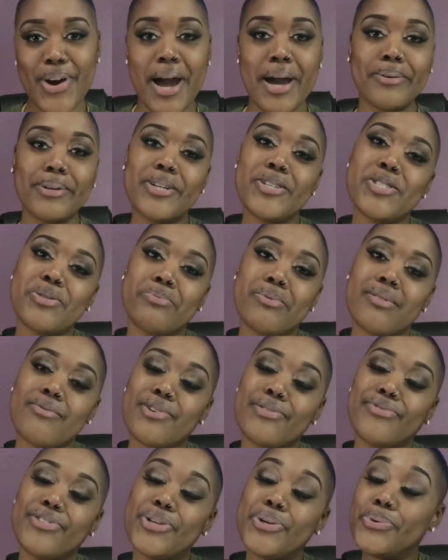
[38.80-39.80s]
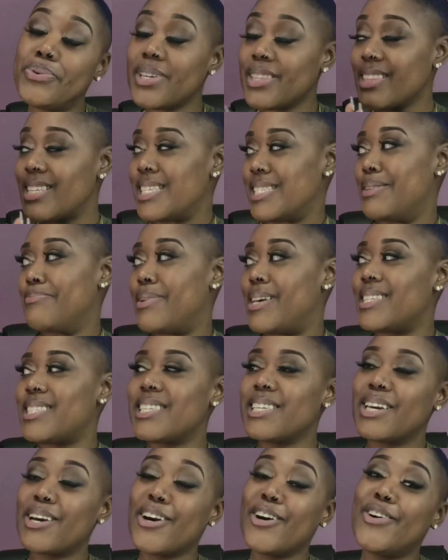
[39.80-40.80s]
I'm going to be reviewing this
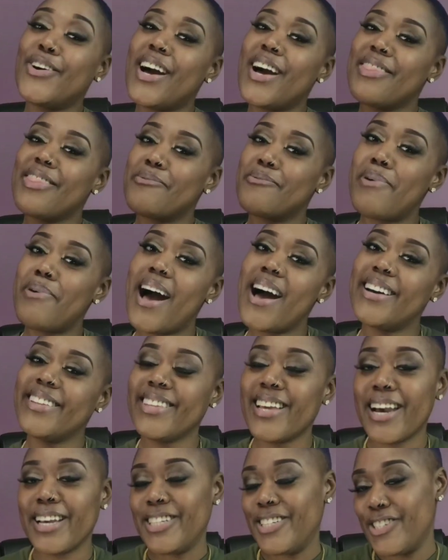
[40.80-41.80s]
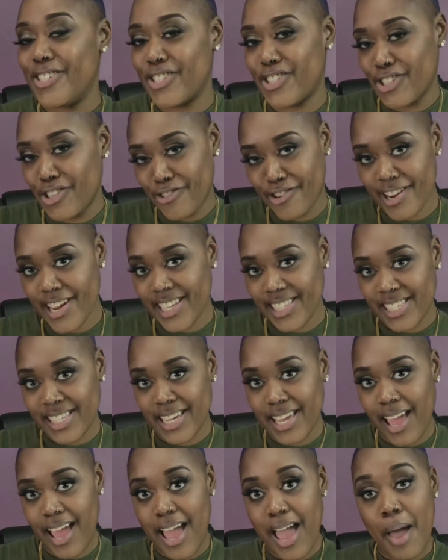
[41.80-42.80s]
amazing coat and the pattern that I used to create
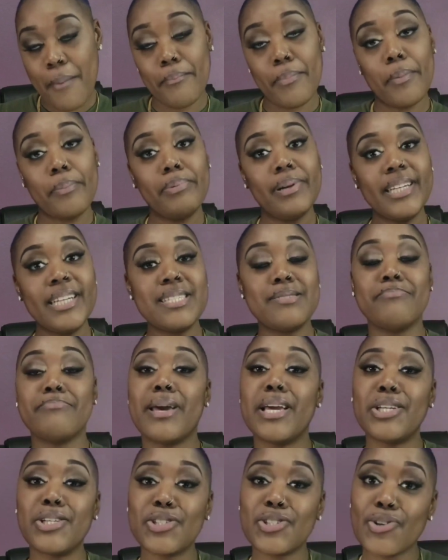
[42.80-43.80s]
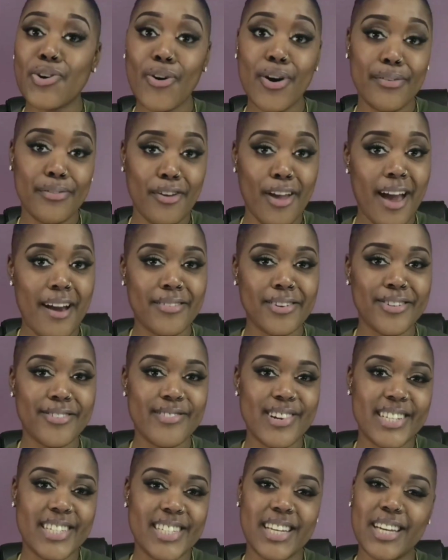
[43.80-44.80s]
it. But please make sure, if you haven't
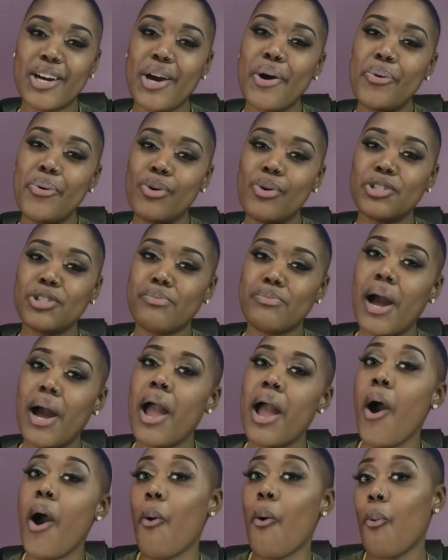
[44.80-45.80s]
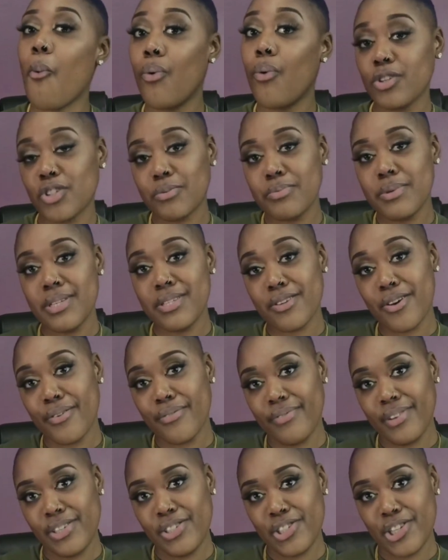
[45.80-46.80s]
already, go watch my Watch Me Sew
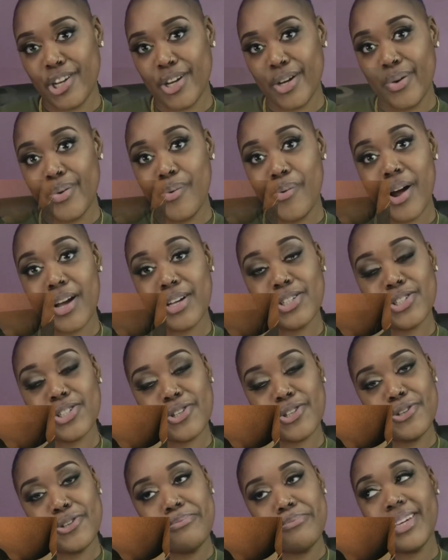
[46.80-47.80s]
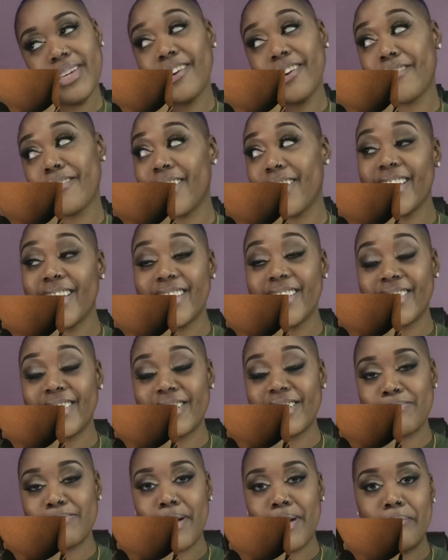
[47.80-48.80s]
video where I show you me creating
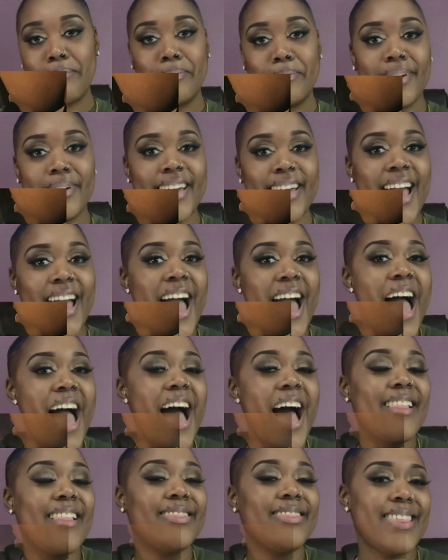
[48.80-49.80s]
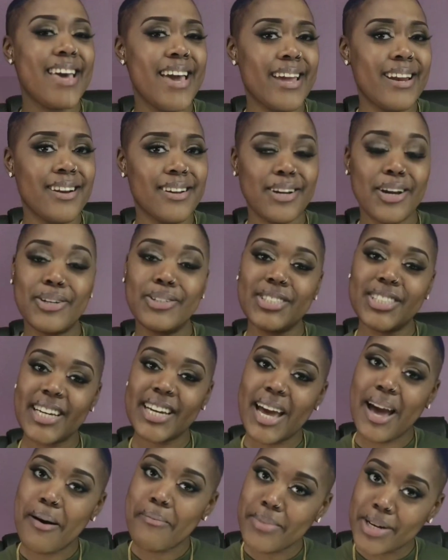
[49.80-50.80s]
this bad boy. And then go check
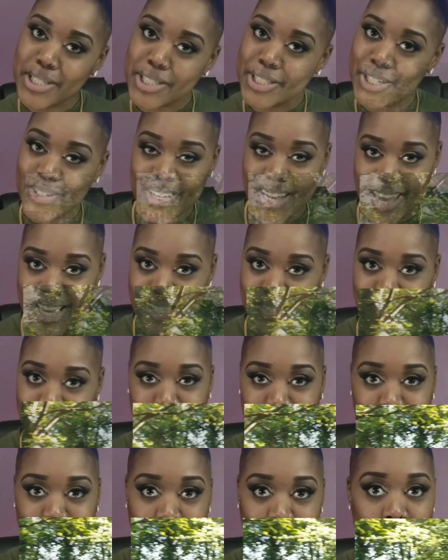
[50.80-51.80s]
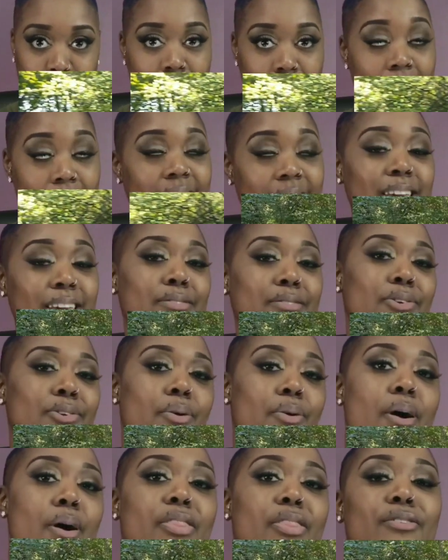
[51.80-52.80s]
out my showcase video where I give
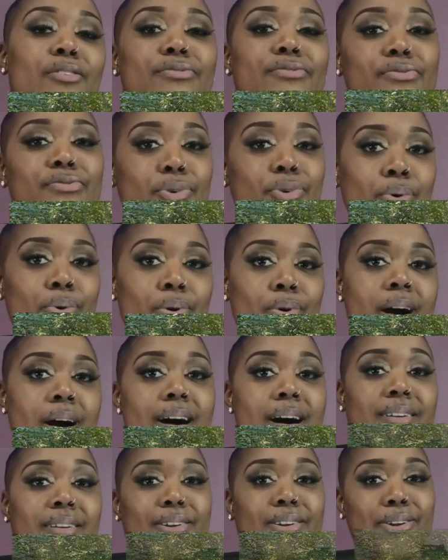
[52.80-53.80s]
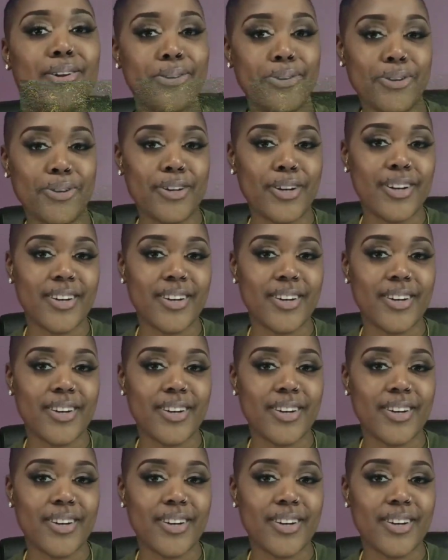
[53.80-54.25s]
you the full look.